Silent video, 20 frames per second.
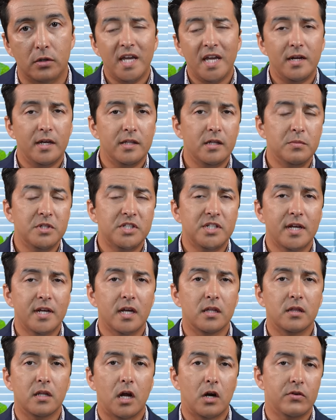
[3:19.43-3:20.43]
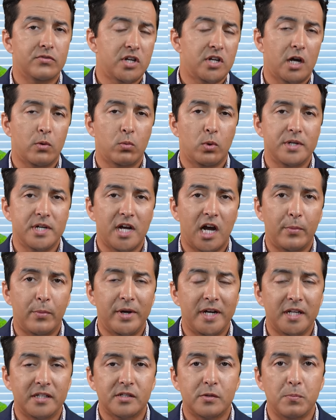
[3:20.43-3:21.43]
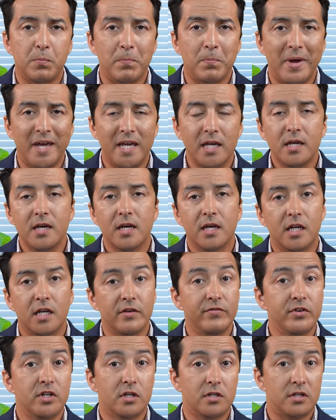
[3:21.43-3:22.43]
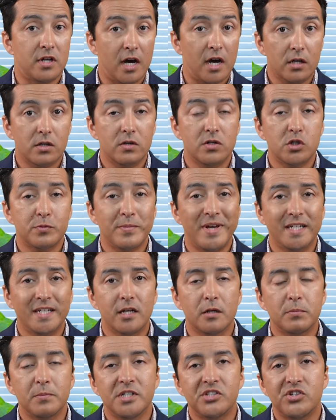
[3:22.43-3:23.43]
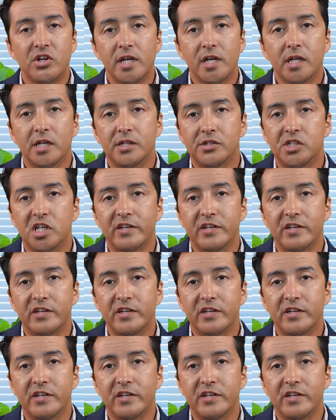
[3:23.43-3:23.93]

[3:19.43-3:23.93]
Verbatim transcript: Another mistake a lot of type one diabetics make, even the doctors make that mistake, is